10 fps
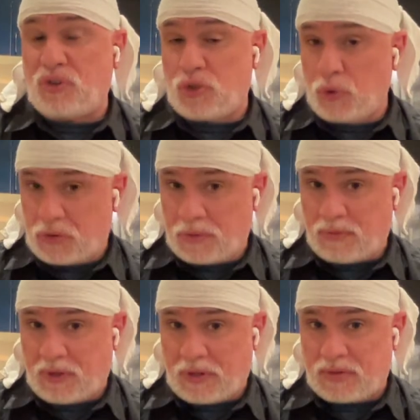YouTube
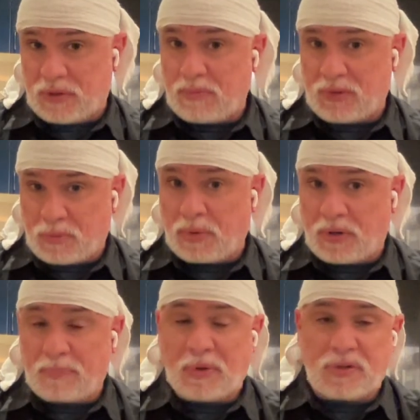videos to put it
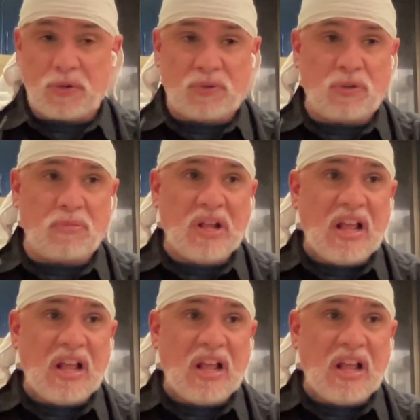up on YouTube,